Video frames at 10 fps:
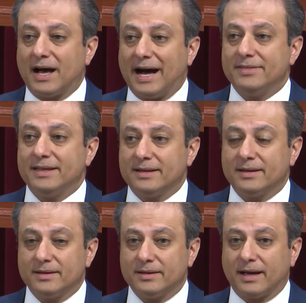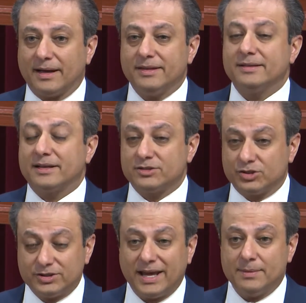I think, I think that's a
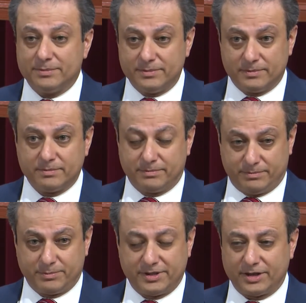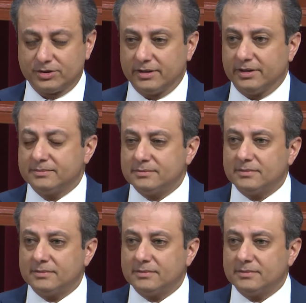shame, potentially.